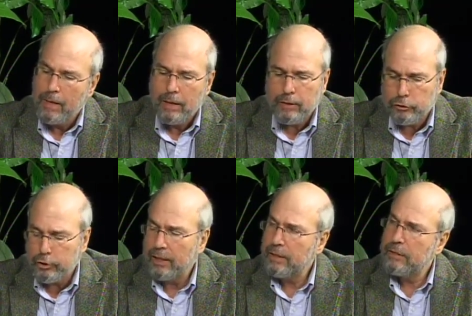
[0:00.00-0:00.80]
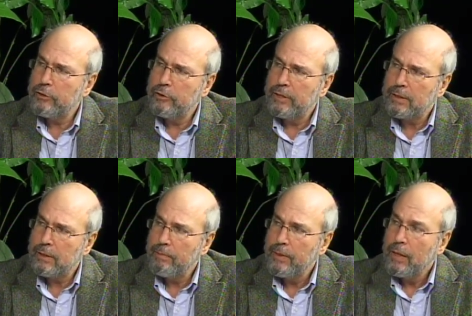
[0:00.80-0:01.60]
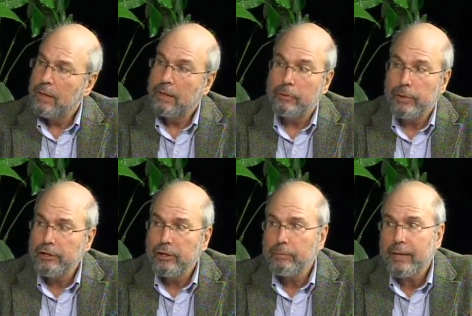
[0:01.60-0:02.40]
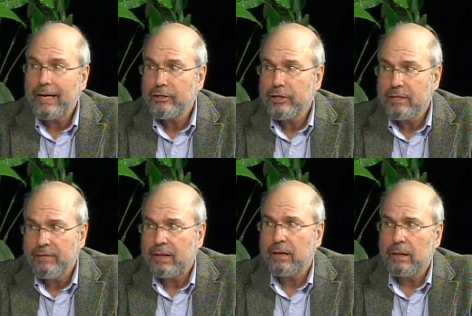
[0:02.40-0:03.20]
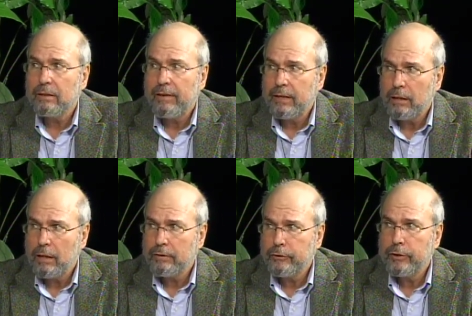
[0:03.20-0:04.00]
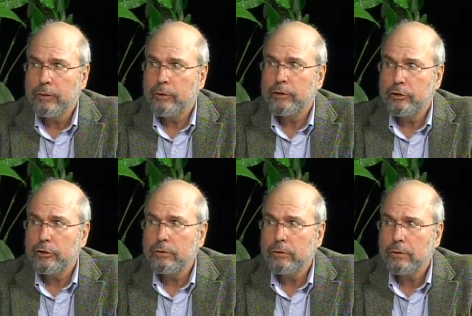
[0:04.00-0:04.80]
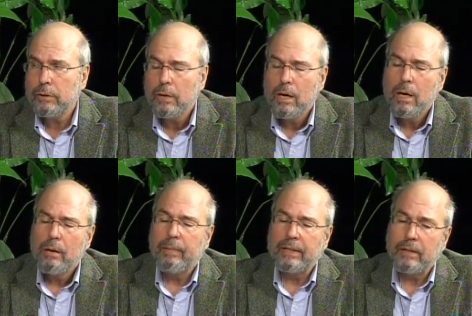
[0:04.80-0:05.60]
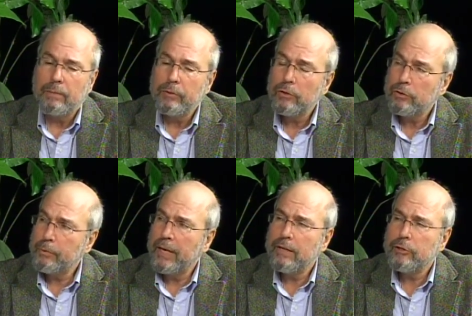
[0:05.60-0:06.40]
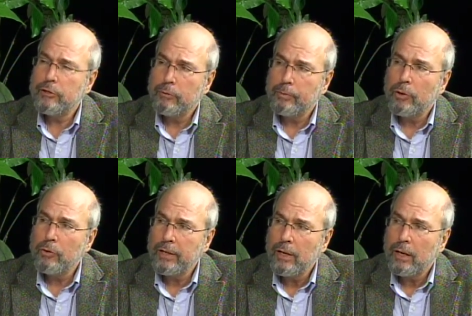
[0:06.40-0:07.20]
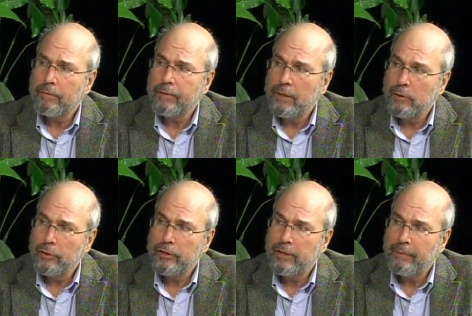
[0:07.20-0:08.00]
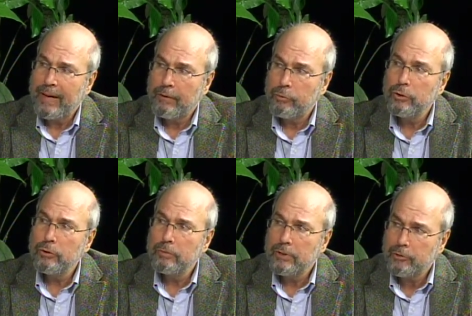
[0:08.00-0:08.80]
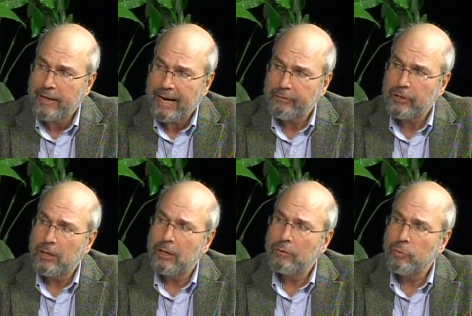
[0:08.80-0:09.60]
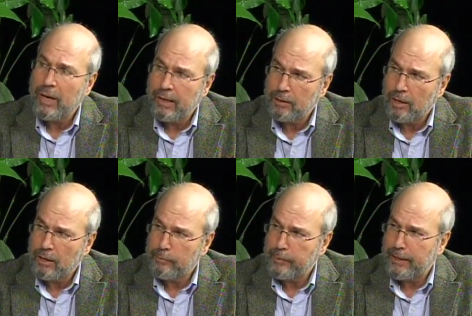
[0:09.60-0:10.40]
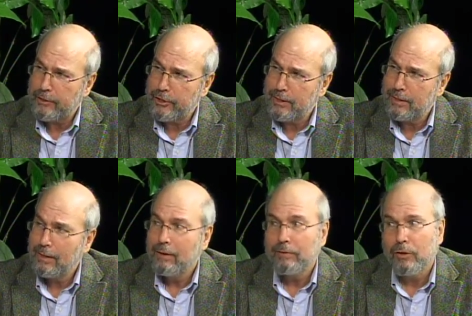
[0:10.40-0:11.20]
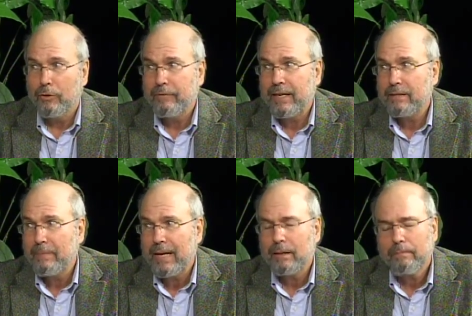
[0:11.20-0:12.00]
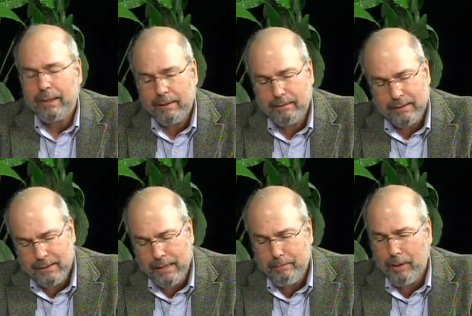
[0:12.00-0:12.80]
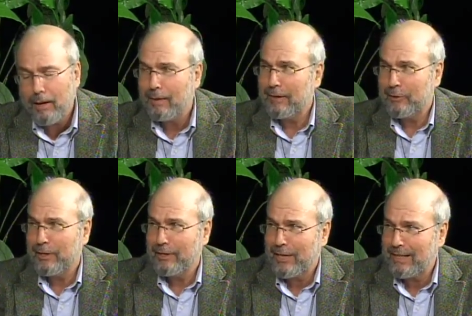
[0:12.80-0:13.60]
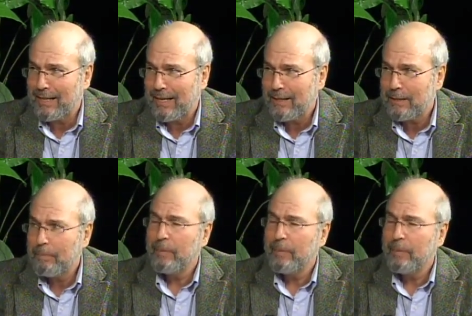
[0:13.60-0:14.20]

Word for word: The trunk is Judaism. The original branches of that cultivated olive tree were the Jews, but some of those branches were broken off in order to make room to graft on wild olive branches. No offense meant, but St. Paul, those are the Gentiles.